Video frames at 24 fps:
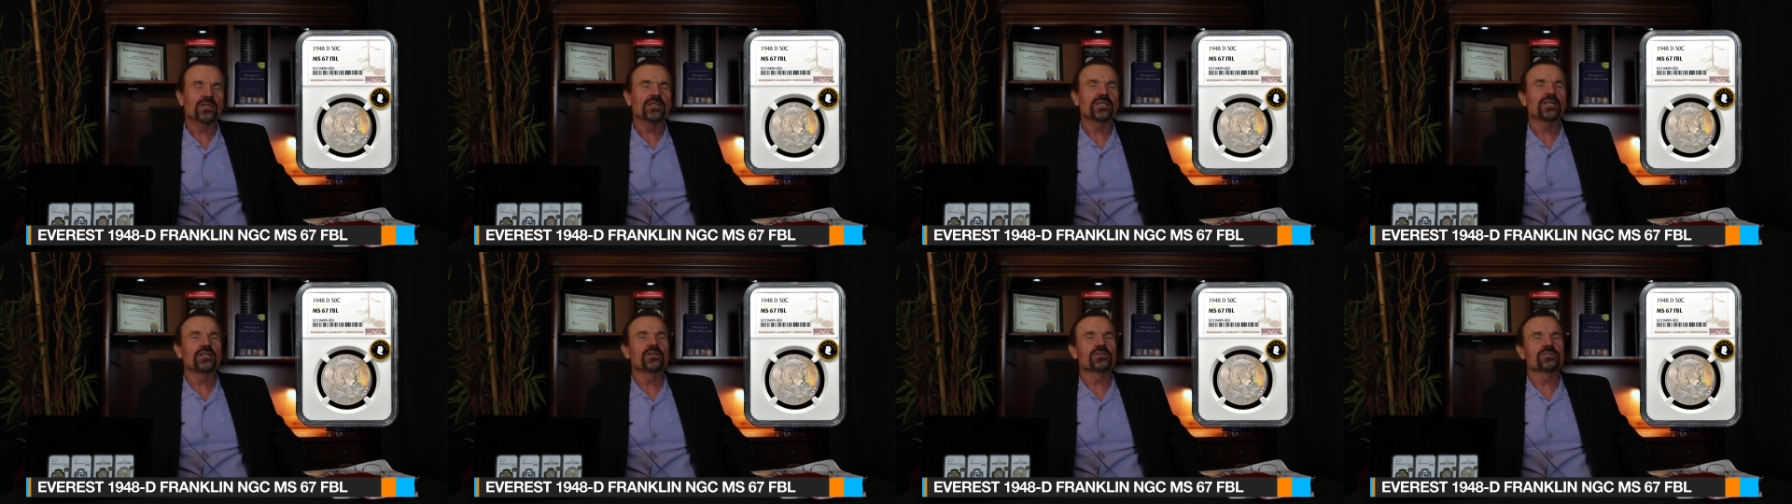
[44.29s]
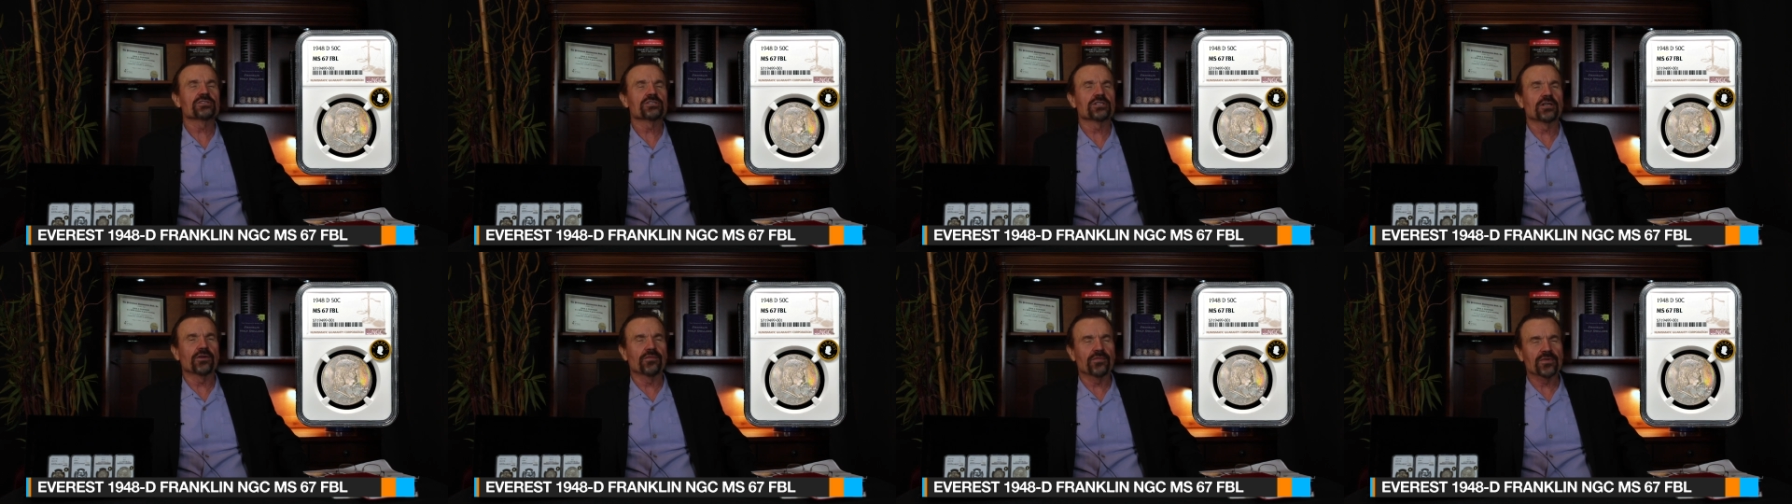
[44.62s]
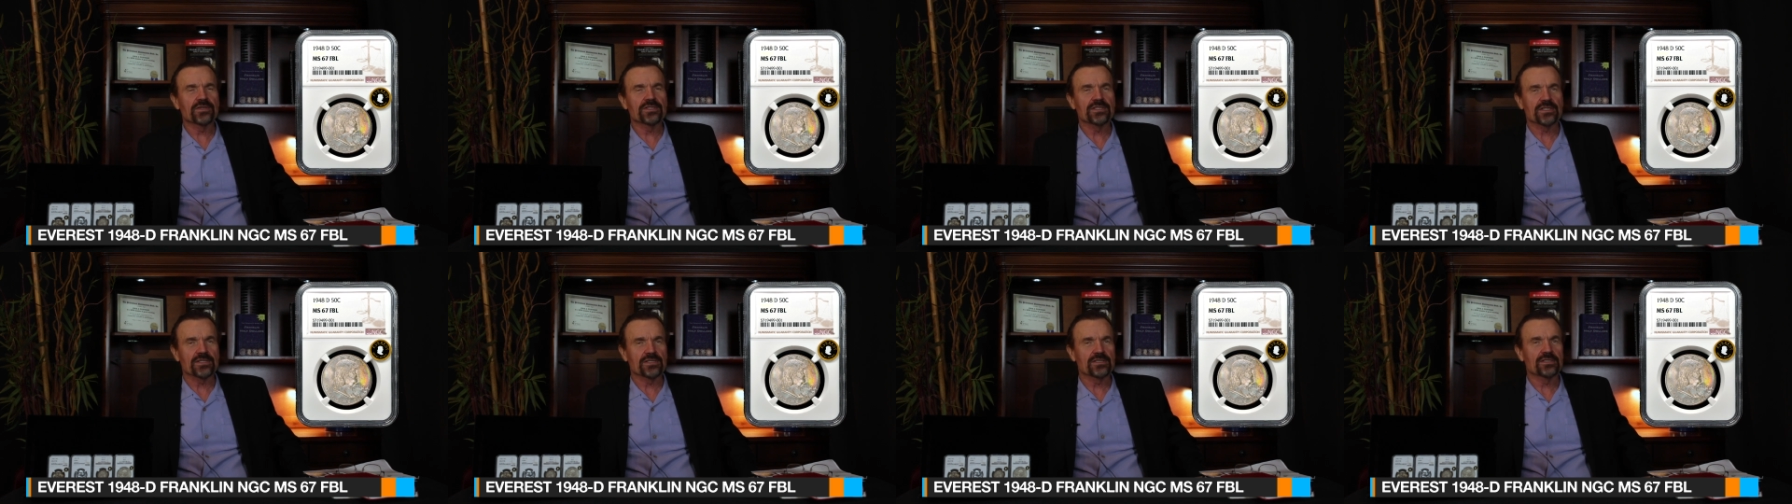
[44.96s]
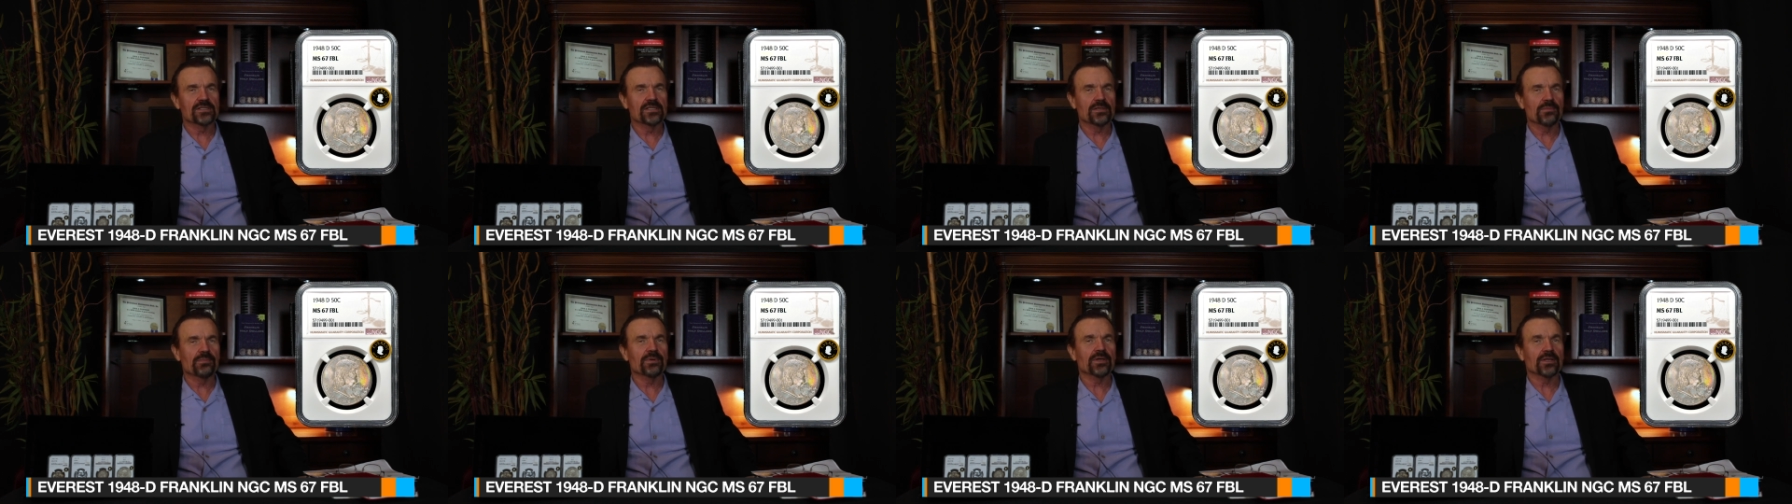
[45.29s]
cleaner surfaces,
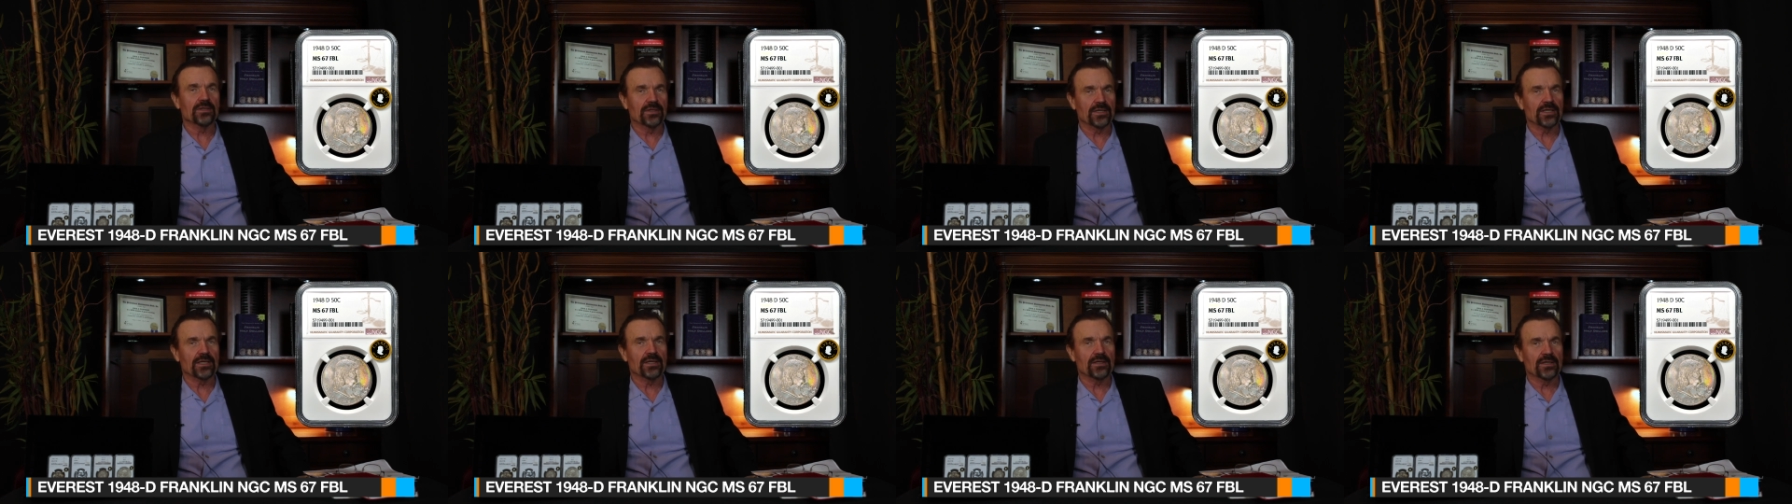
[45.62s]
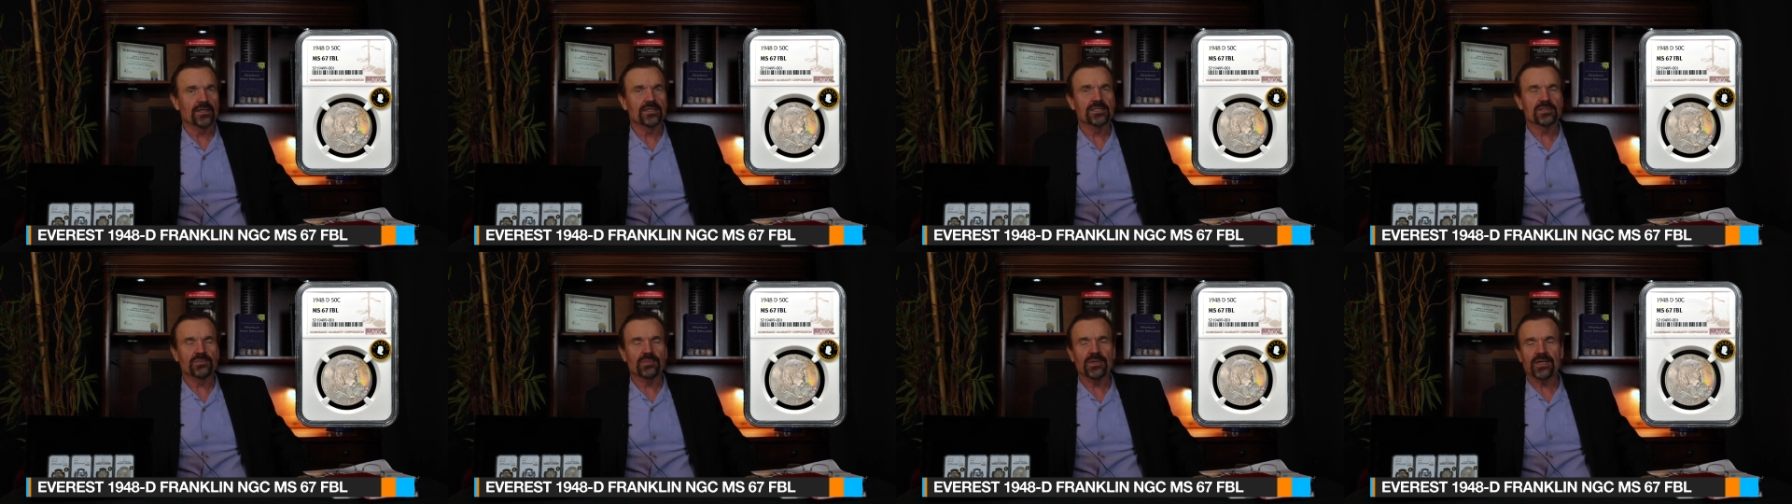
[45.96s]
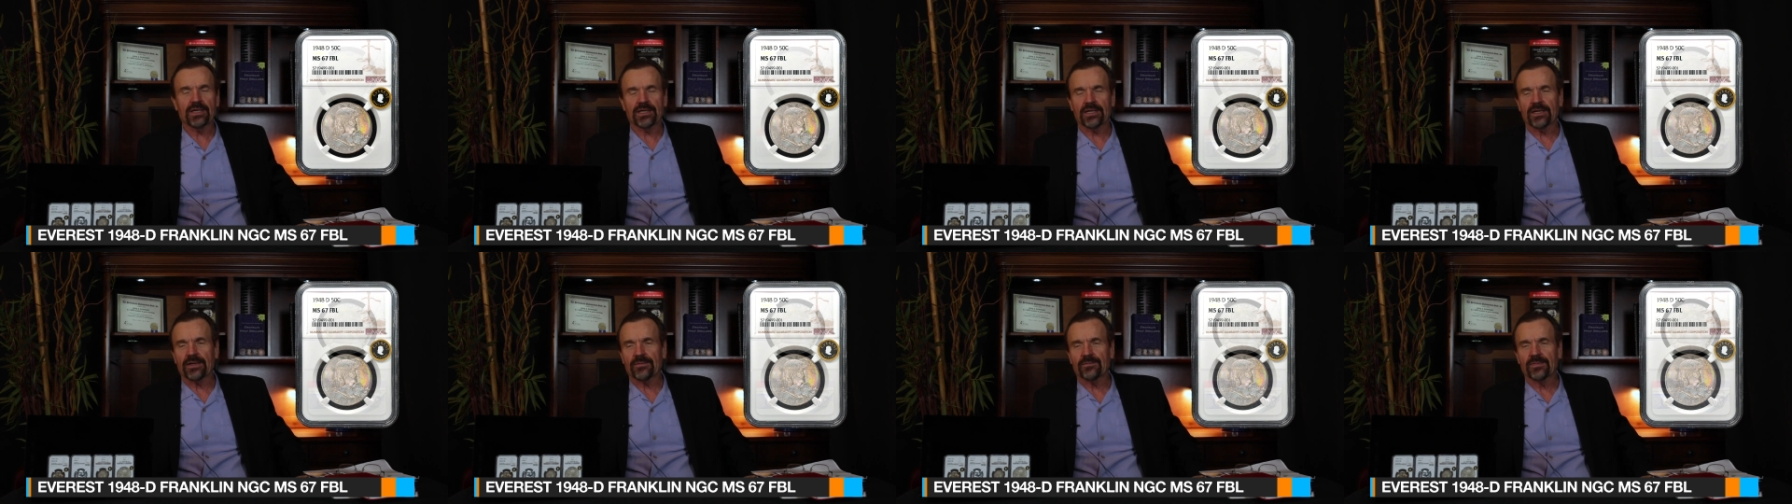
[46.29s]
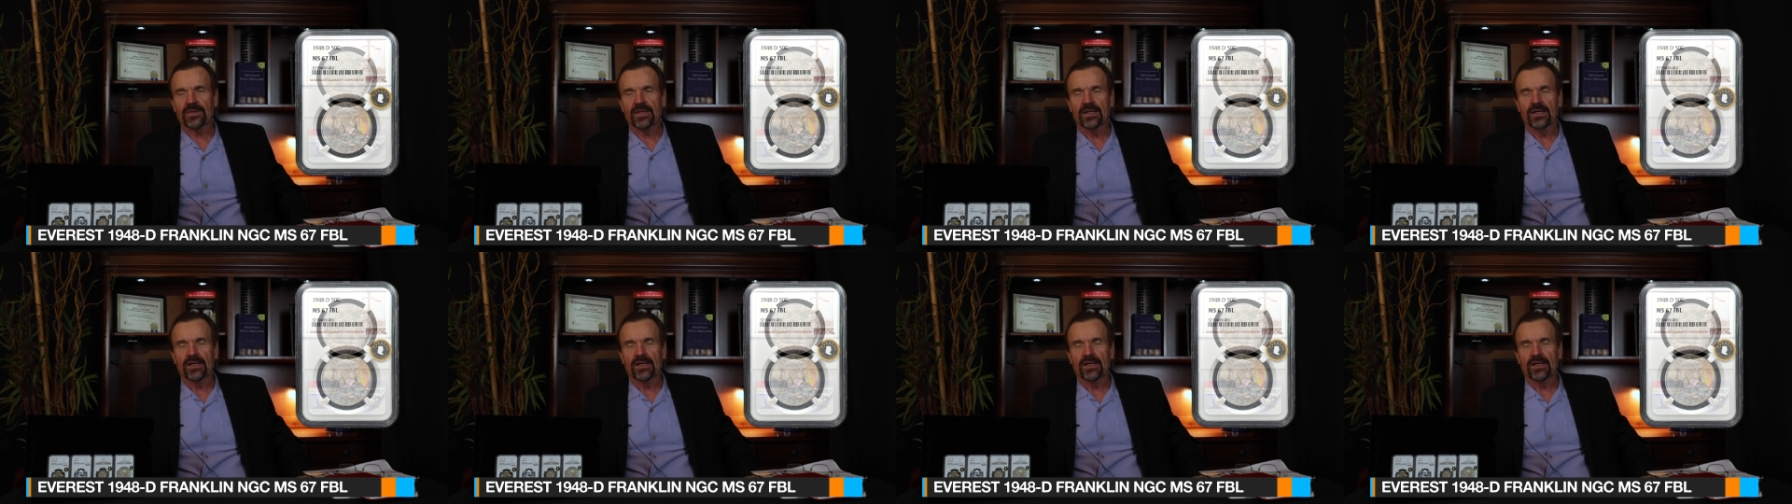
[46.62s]
typically speaking.